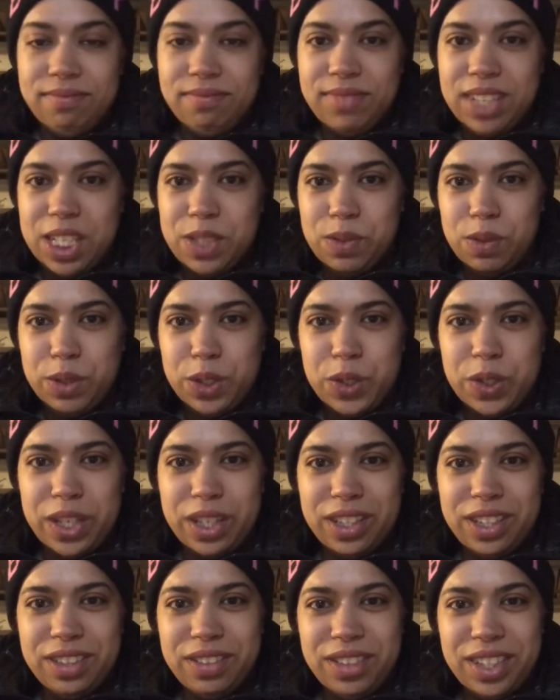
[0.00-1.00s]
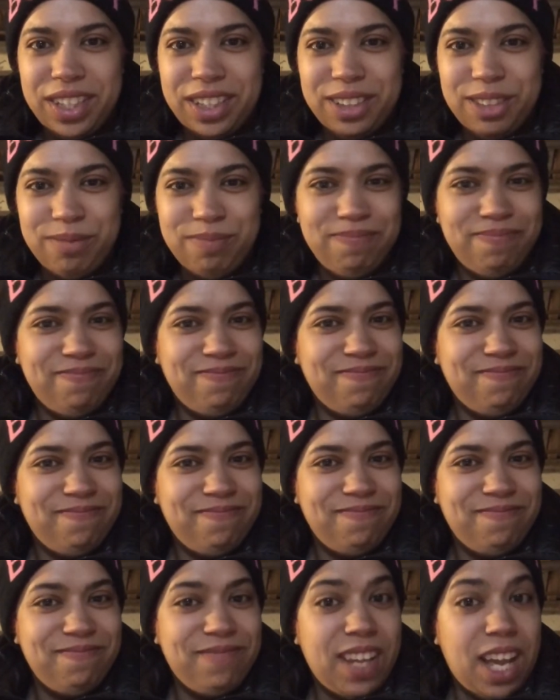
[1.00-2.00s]
that's what we're trying to do here.
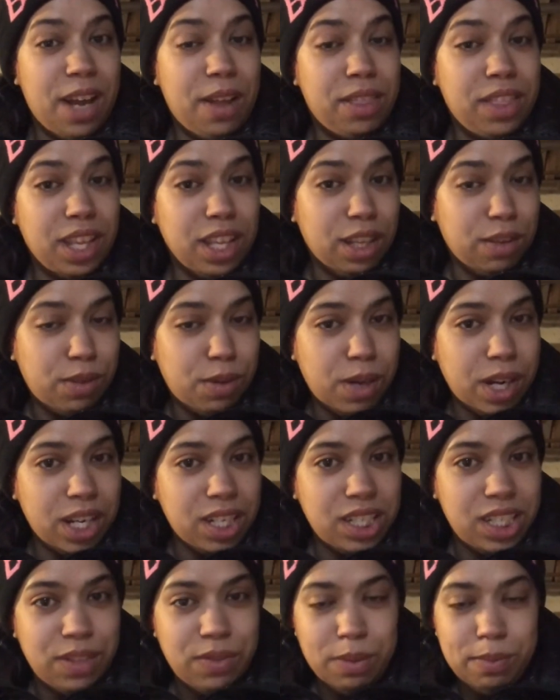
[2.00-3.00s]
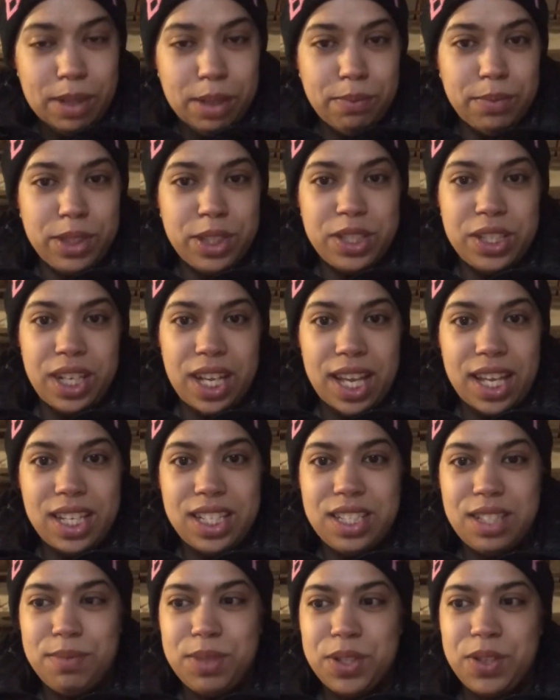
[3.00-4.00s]
Now, thank you for watching. Remember to
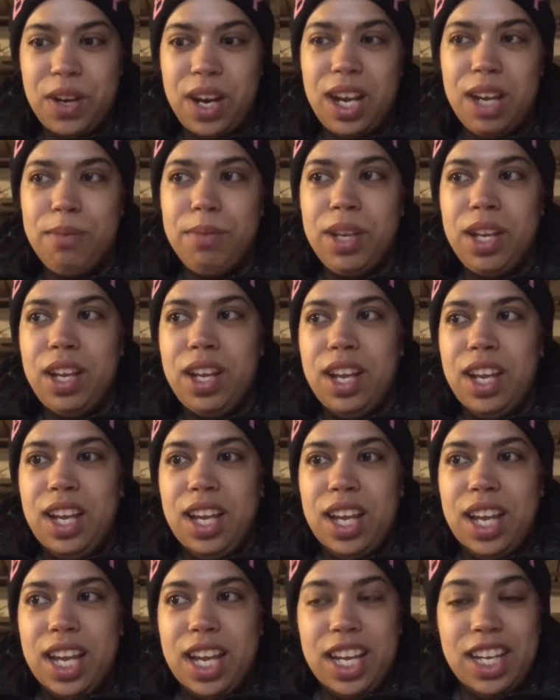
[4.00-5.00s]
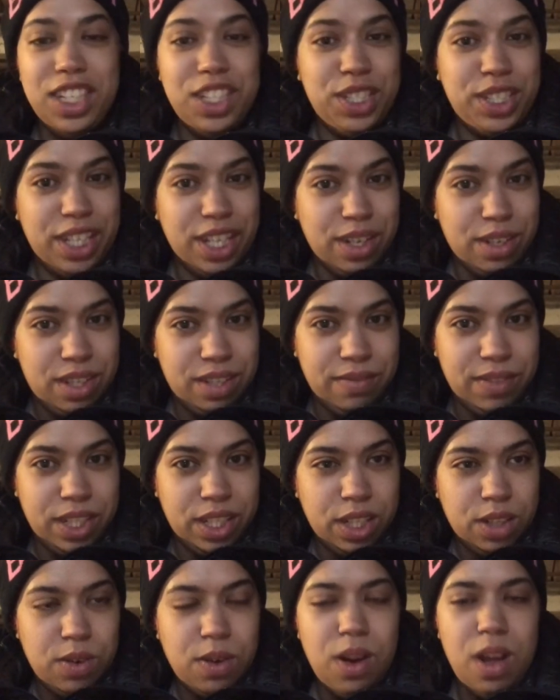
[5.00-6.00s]
like, subscribe, and share the
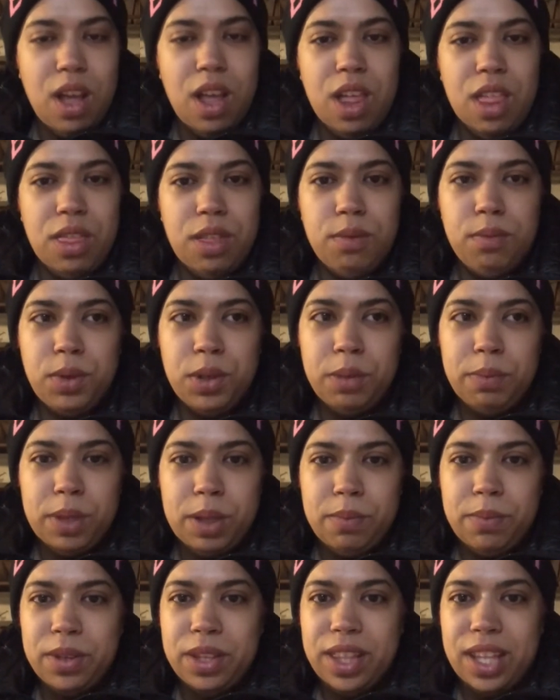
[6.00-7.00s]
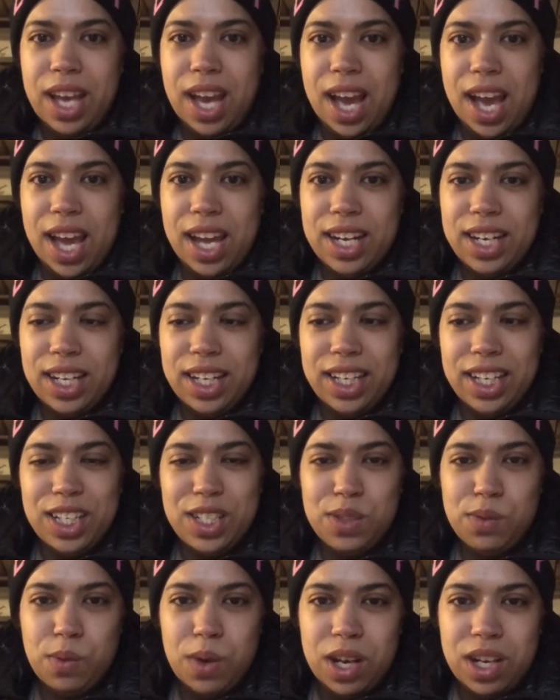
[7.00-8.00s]
video. The more people that
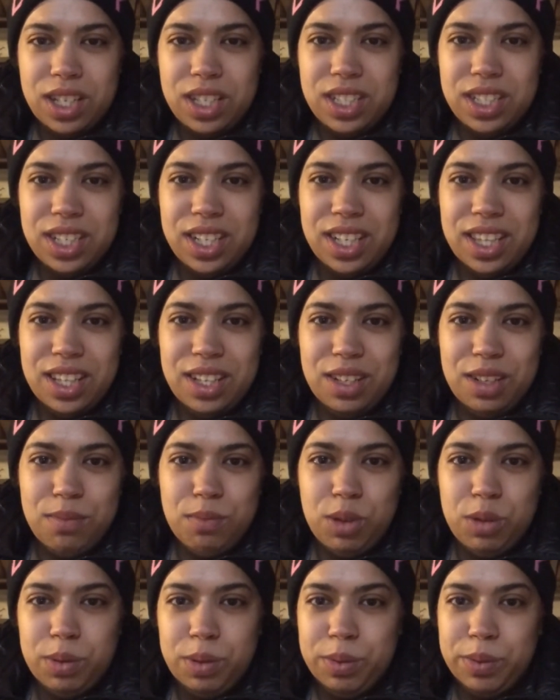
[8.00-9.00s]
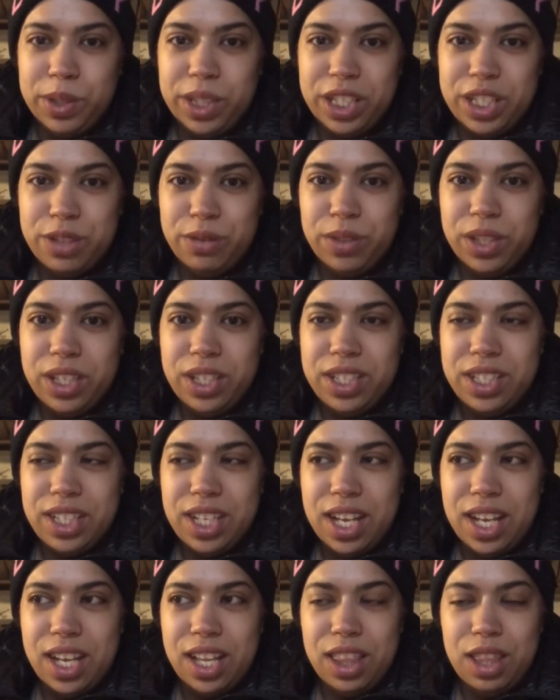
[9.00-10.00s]
get to watch it, the more people we get to reach,
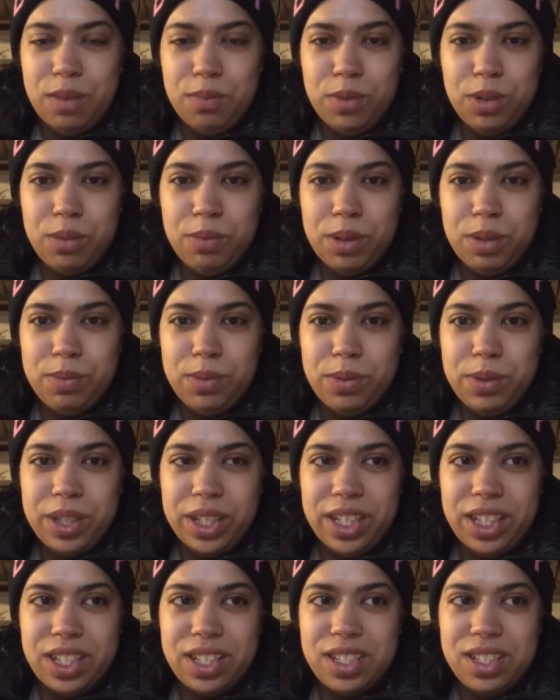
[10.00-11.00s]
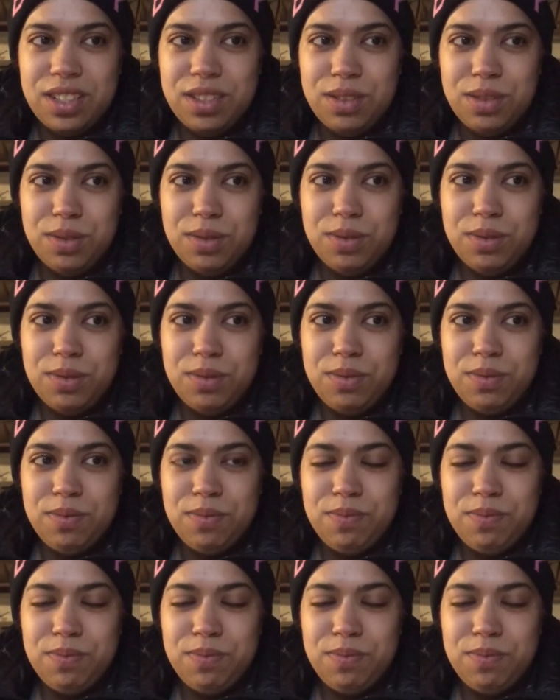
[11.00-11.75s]
and the more people we get to,